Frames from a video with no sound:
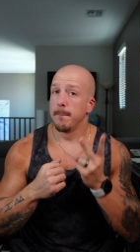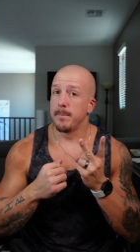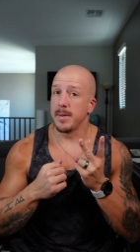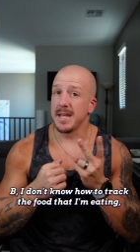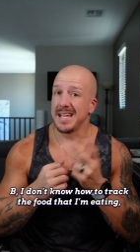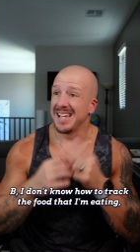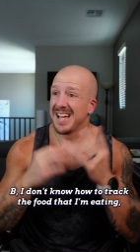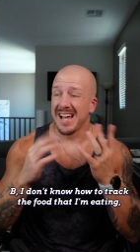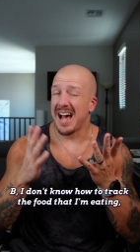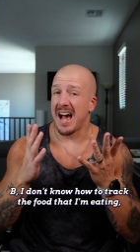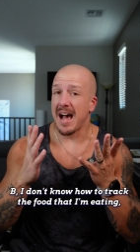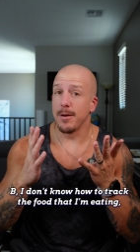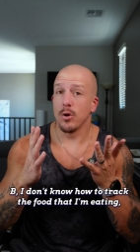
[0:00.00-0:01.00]
B,
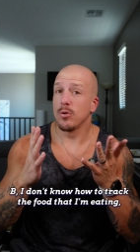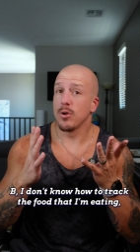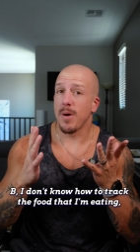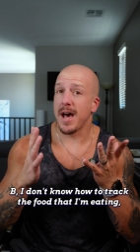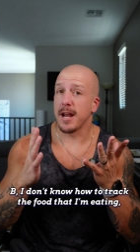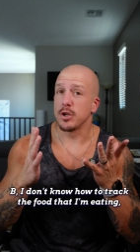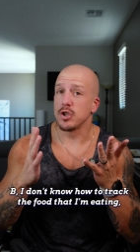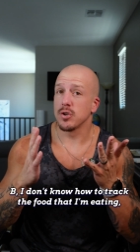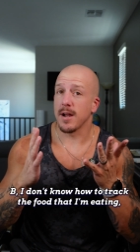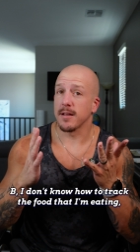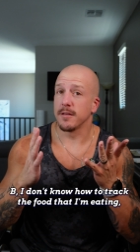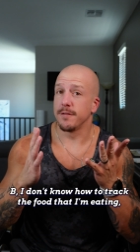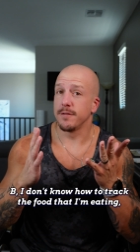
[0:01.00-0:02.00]
I don't know how to
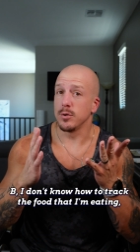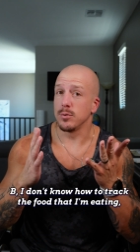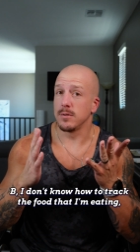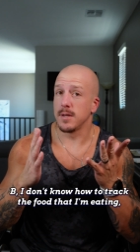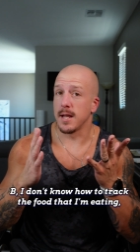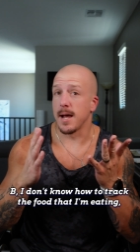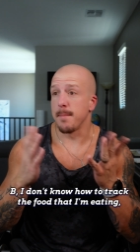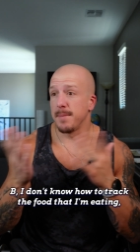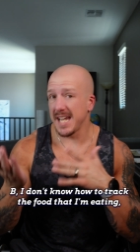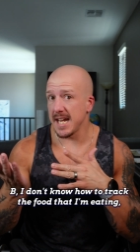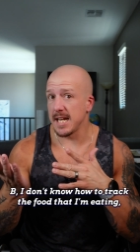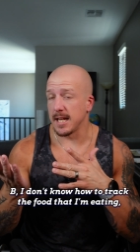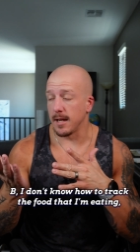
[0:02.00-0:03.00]
track the food that I'm
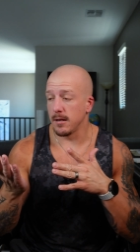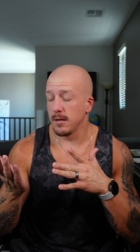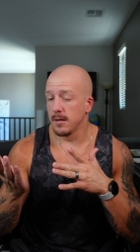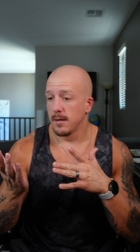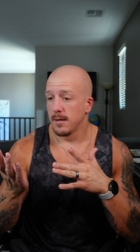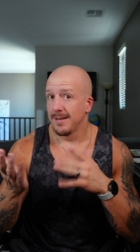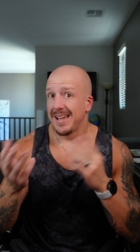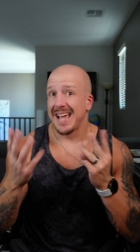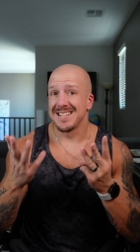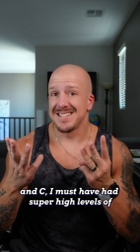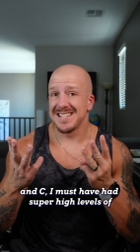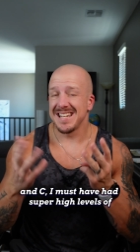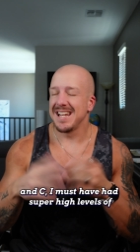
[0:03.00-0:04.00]
eating,
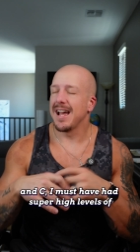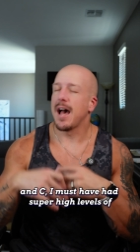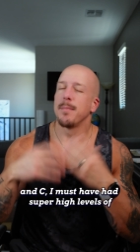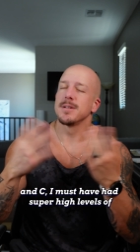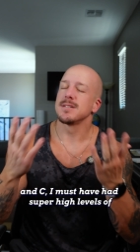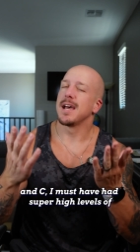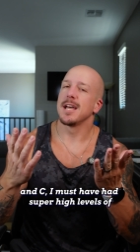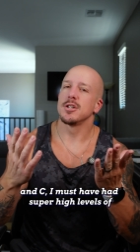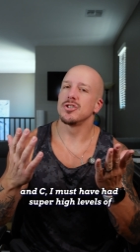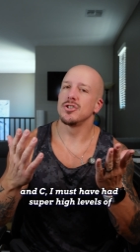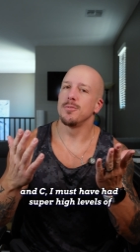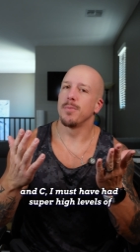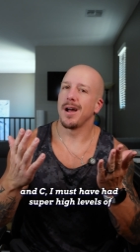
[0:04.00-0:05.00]
and C, I must have had
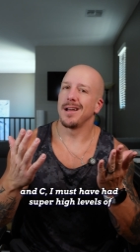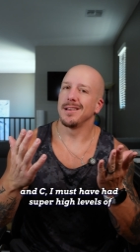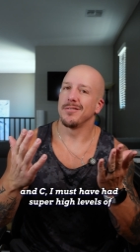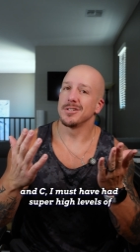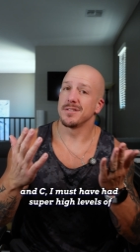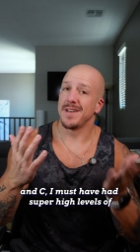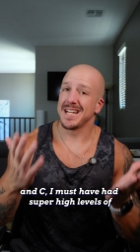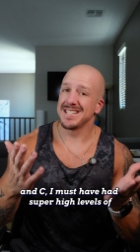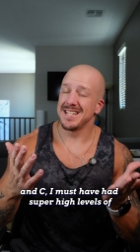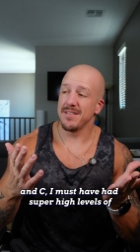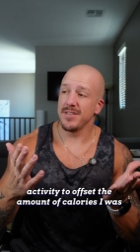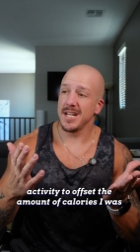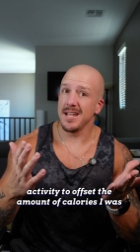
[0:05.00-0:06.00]
super high levels of
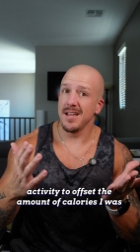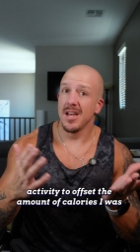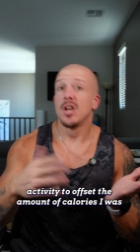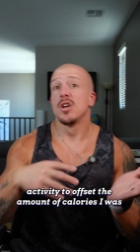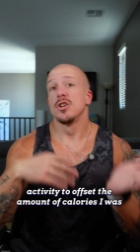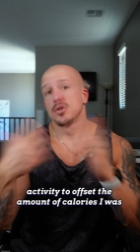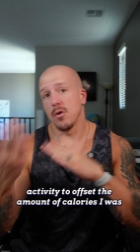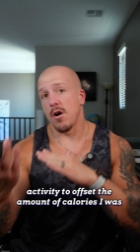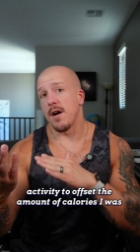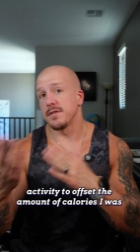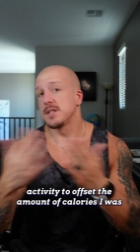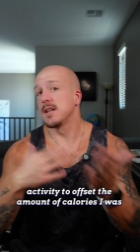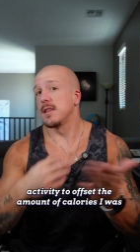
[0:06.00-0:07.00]
activity to
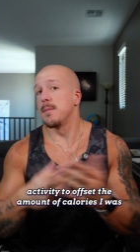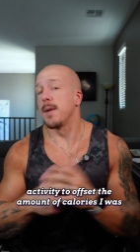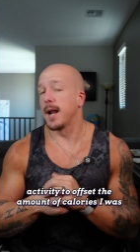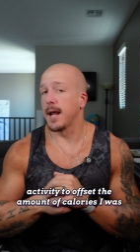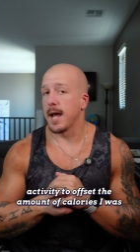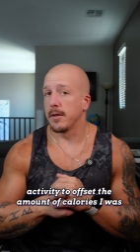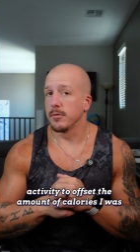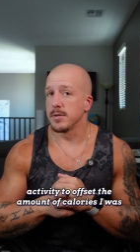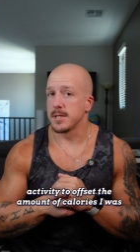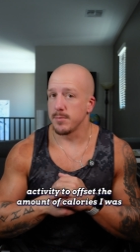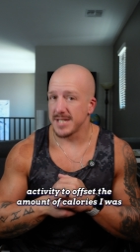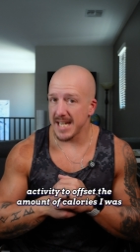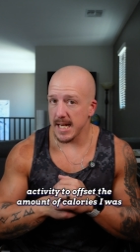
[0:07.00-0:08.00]
offset the amount of calories
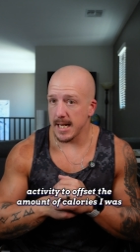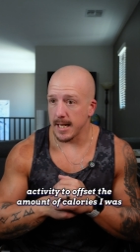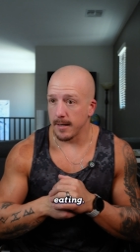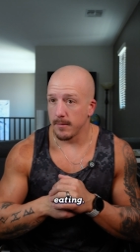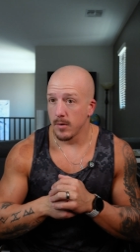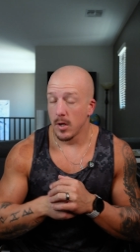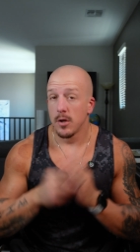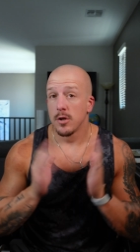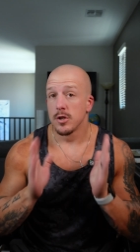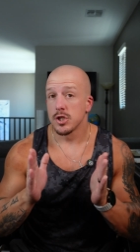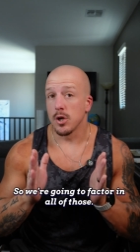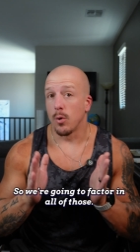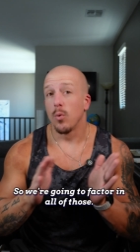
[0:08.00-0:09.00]
I was eating.
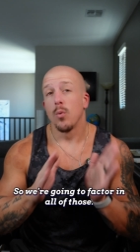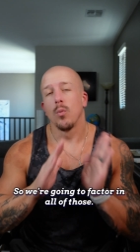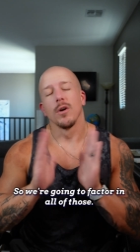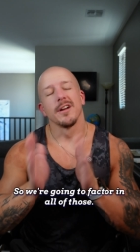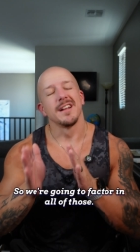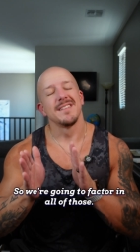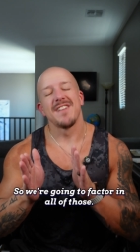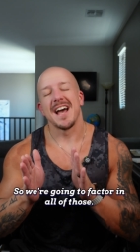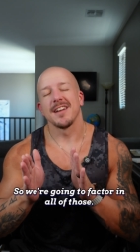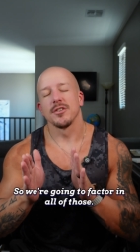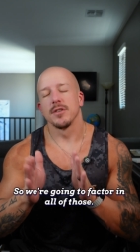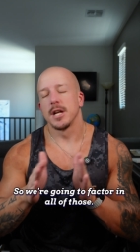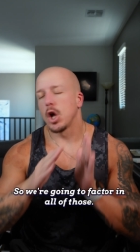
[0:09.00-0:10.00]
So we're going to
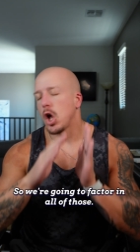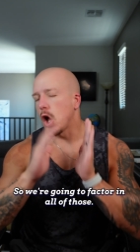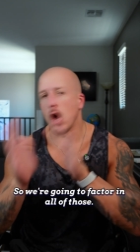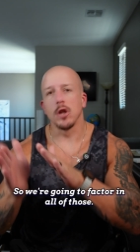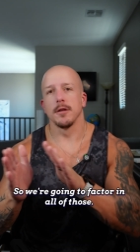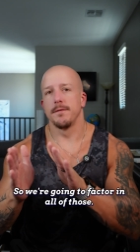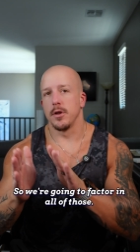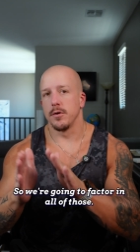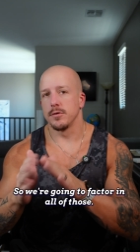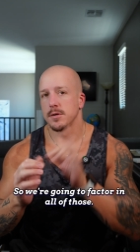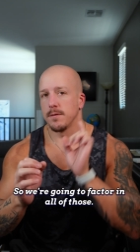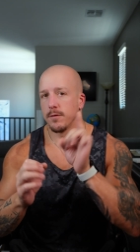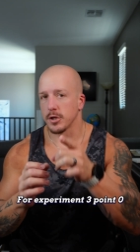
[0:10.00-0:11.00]
factor in all of
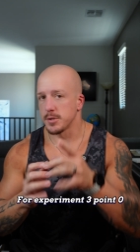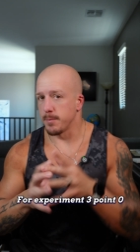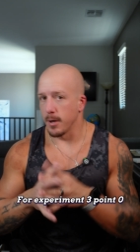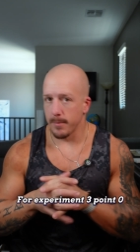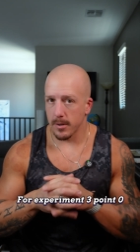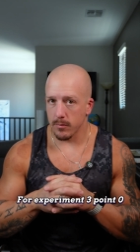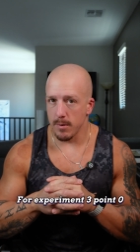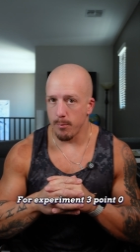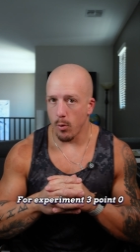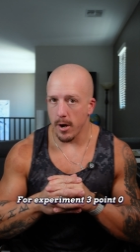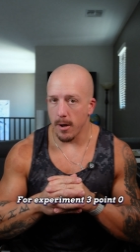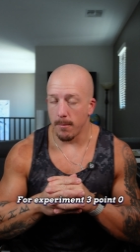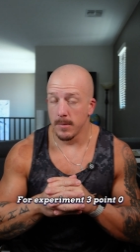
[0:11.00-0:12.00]
those for experiment
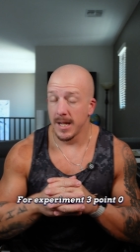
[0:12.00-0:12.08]
3.0.